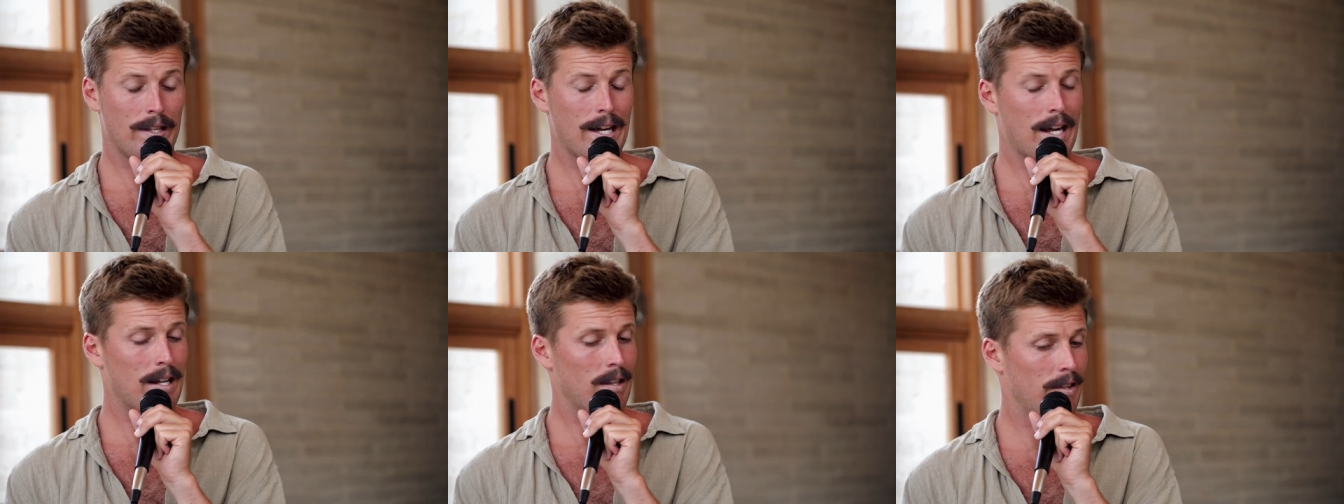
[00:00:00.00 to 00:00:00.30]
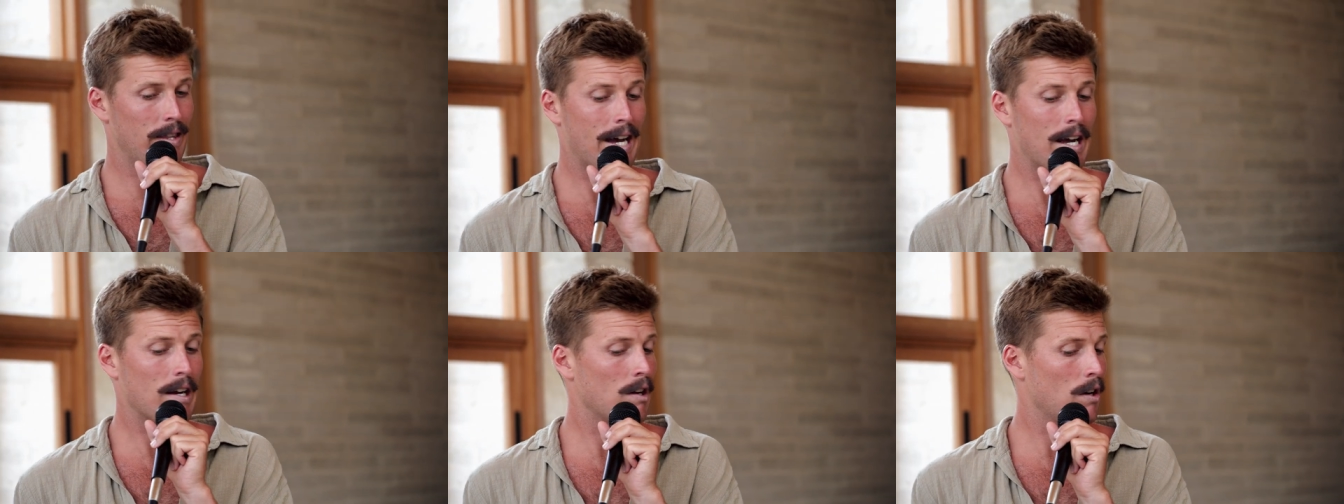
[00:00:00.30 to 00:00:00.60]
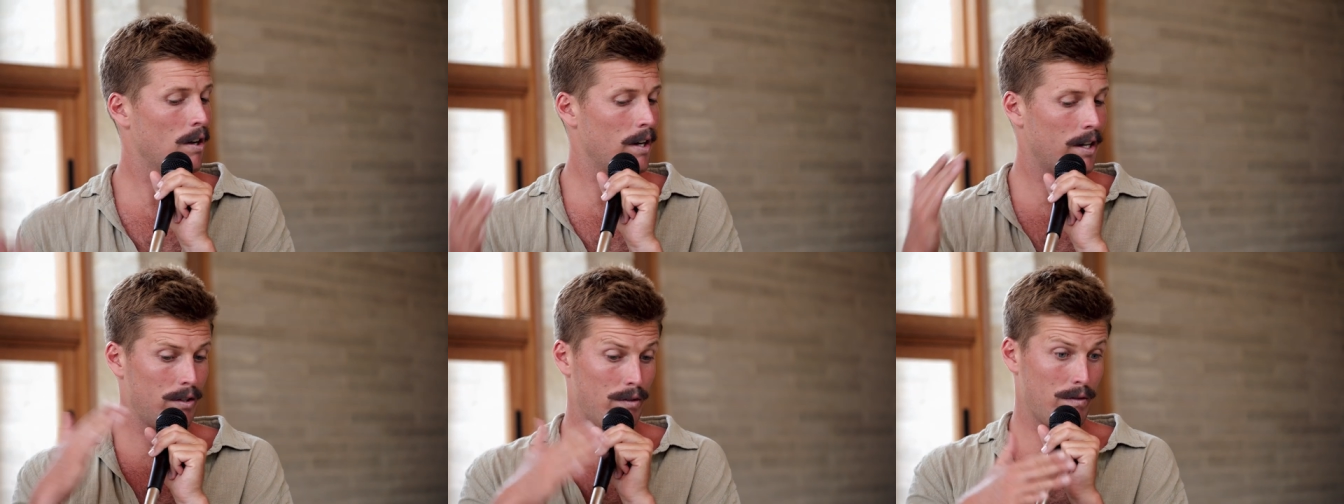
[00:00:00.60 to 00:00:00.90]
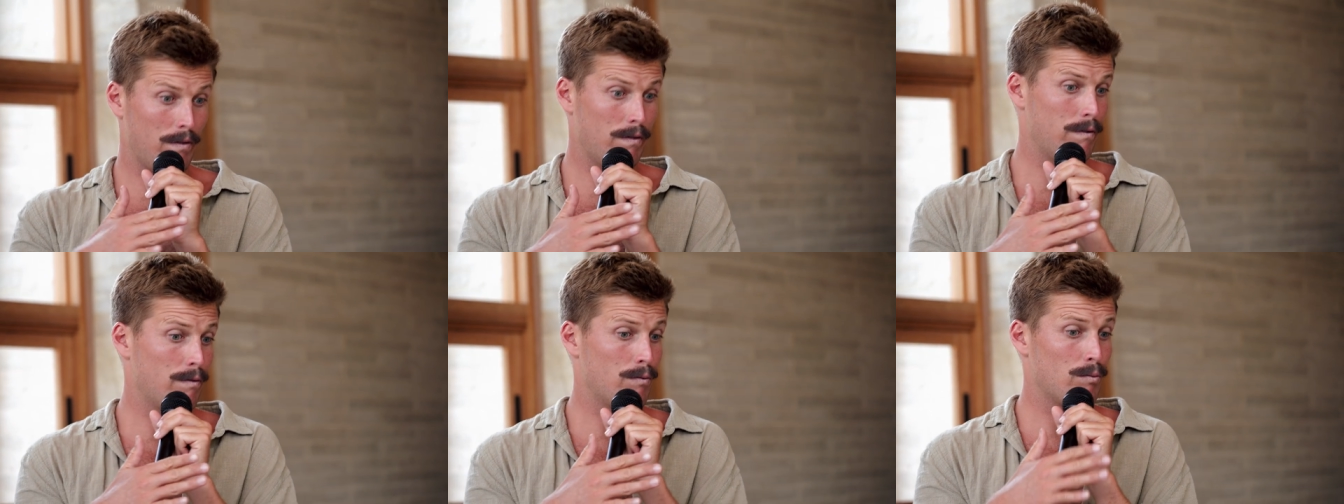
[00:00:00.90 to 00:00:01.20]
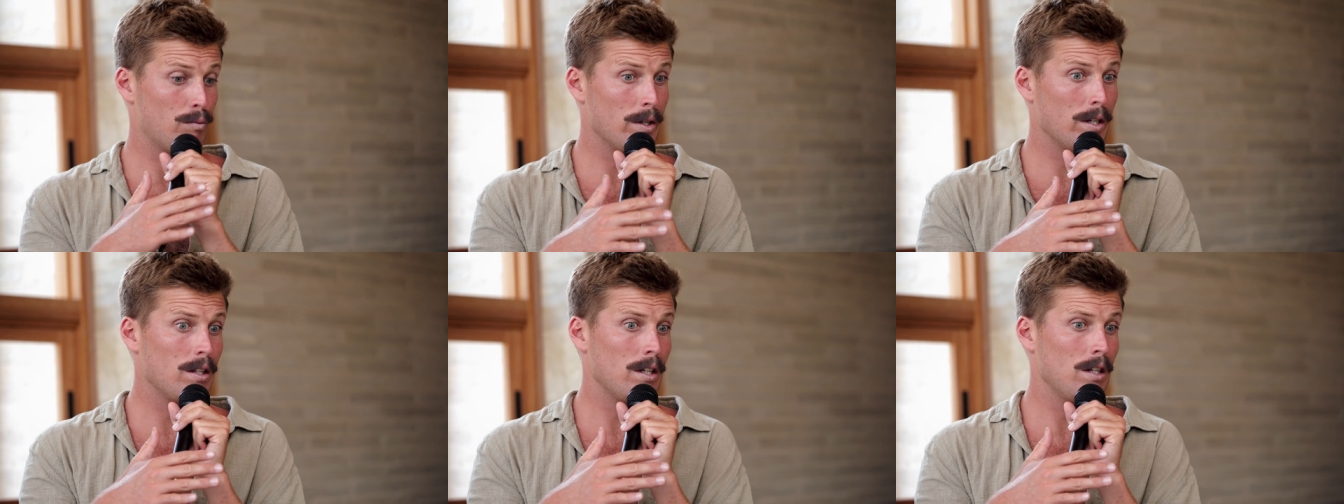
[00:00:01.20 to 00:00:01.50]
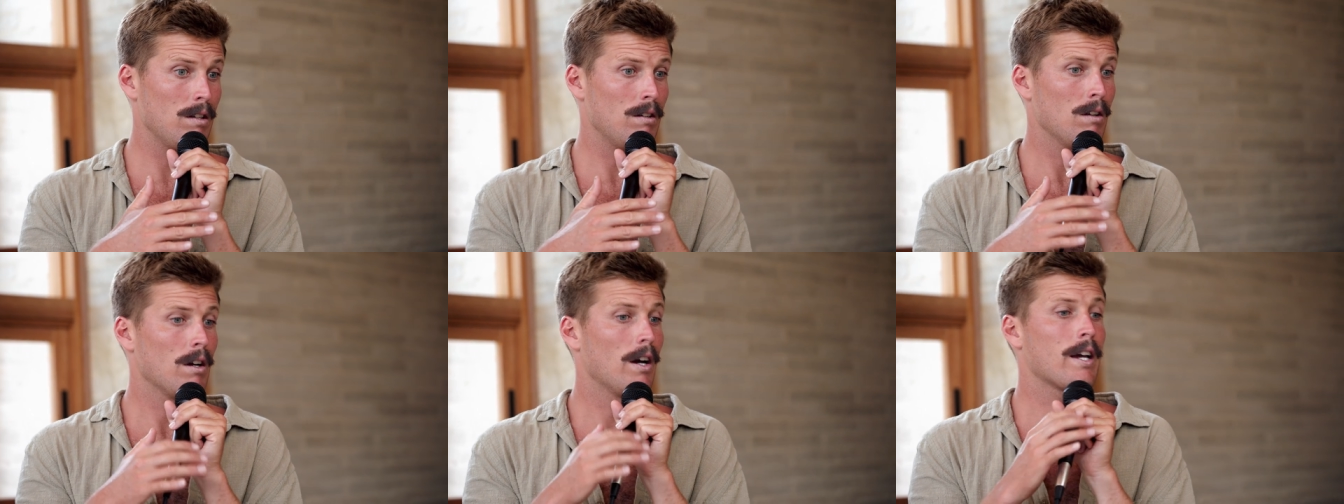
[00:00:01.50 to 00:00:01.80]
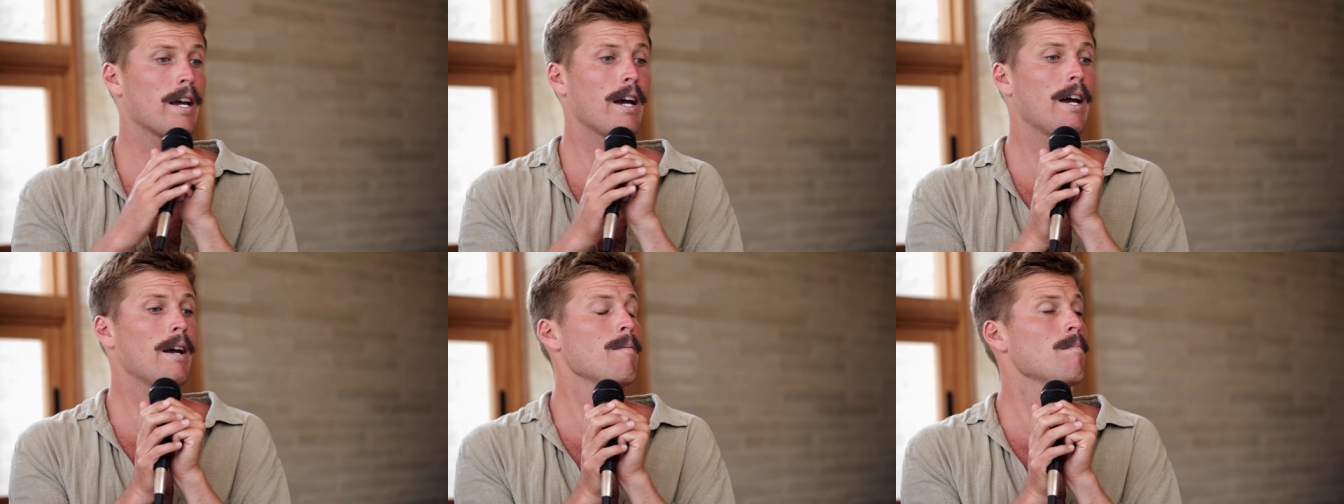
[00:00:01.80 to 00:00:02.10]
that that kind of really
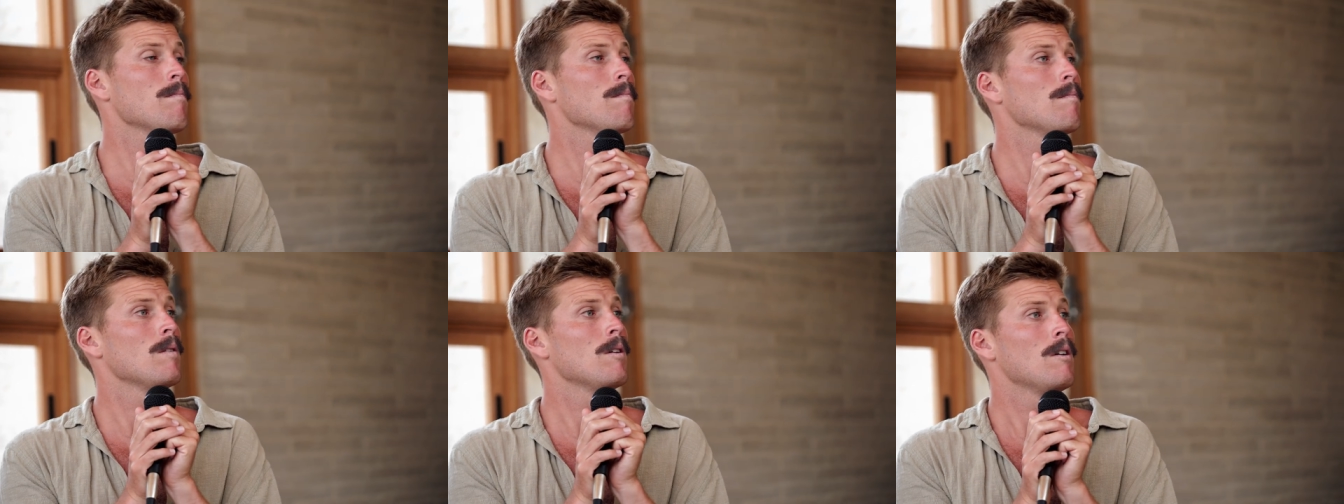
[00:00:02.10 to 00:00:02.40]
okay.